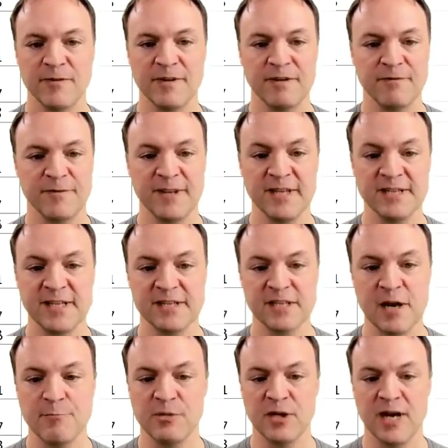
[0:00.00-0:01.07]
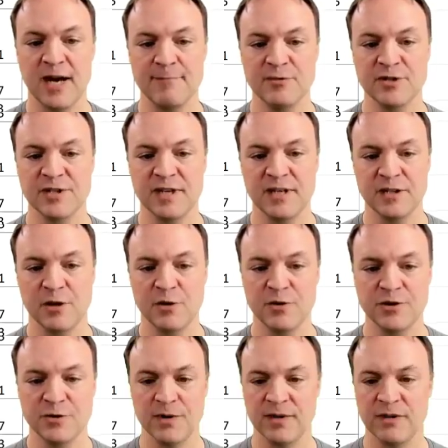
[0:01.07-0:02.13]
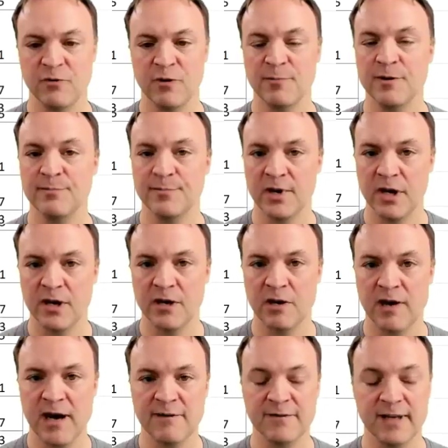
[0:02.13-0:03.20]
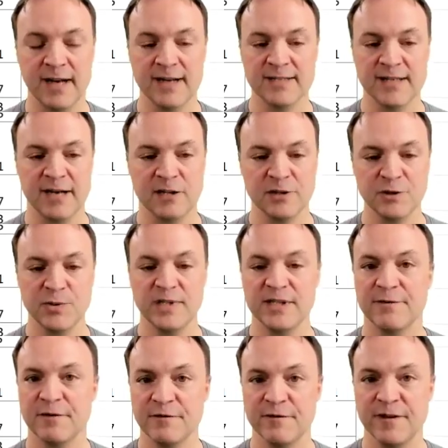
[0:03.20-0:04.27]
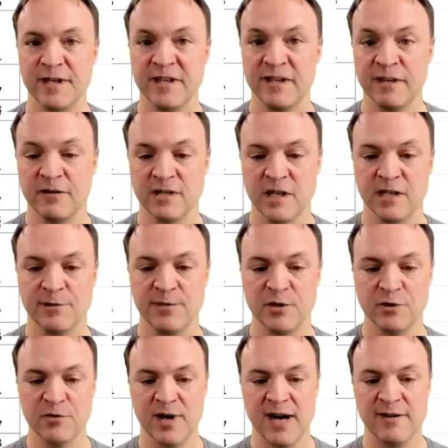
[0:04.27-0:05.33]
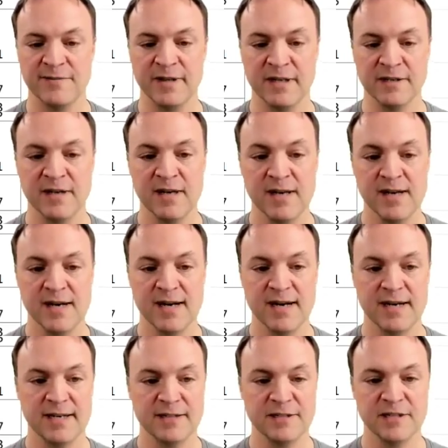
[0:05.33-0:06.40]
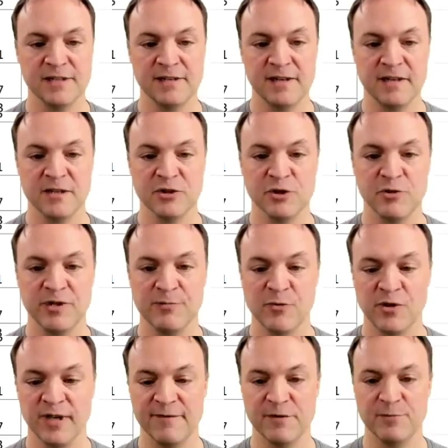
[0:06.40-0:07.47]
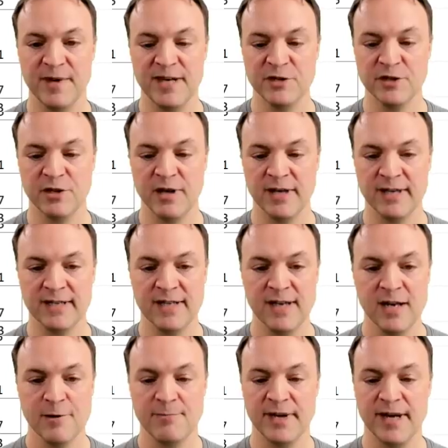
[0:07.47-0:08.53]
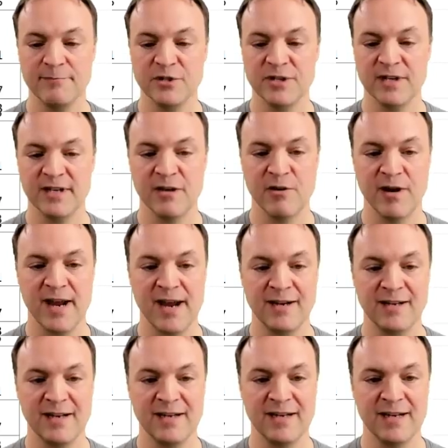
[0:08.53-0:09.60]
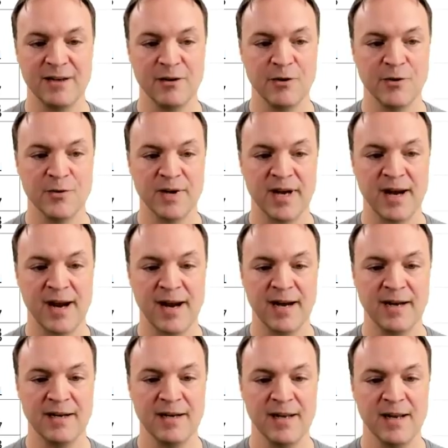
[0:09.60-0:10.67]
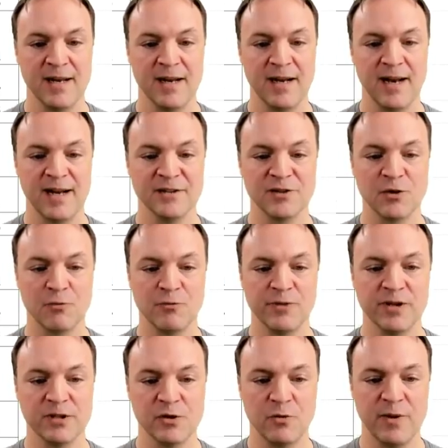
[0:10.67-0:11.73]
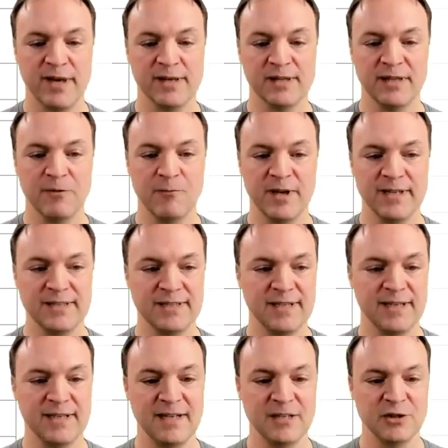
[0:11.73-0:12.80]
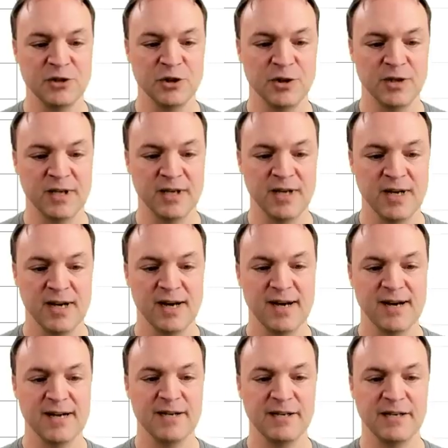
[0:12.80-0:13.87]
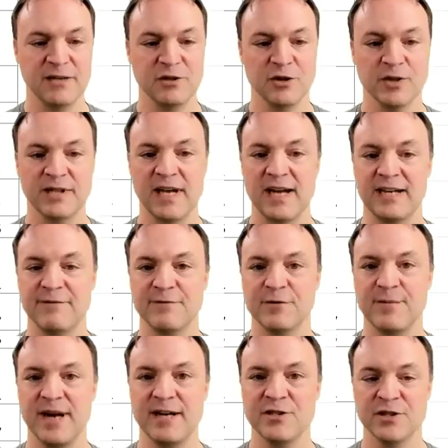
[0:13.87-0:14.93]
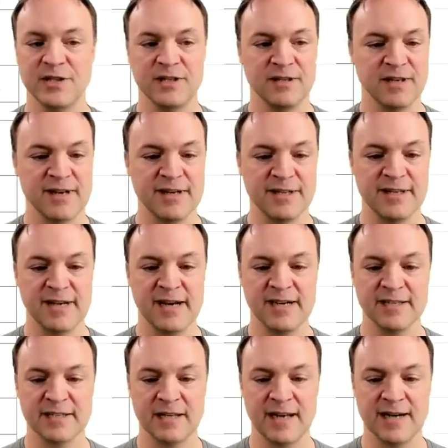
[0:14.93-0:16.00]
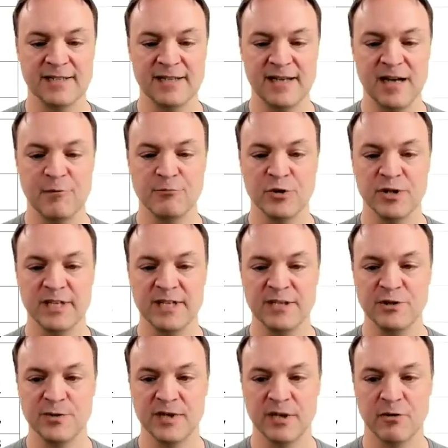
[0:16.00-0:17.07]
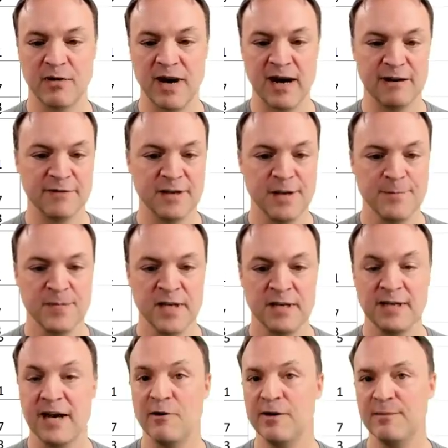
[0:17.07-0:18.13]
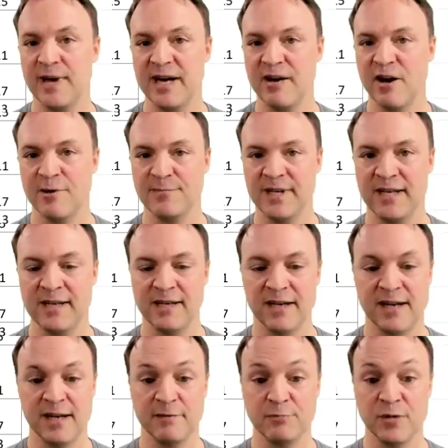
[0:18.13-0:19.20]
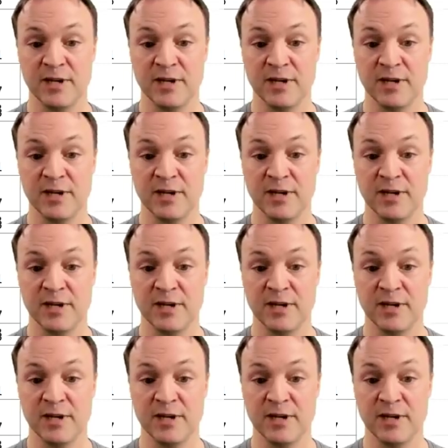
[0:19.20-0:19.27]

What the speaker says: For this example, I'm just going to go to a normal bar graph. Like I said, I'll do a different video all about graphing to show you more information on it. But I'm just going to go ahead and hit OK. And so real quickly, what it did, it took that information that I selected and put it into a graph. Now, it might not be,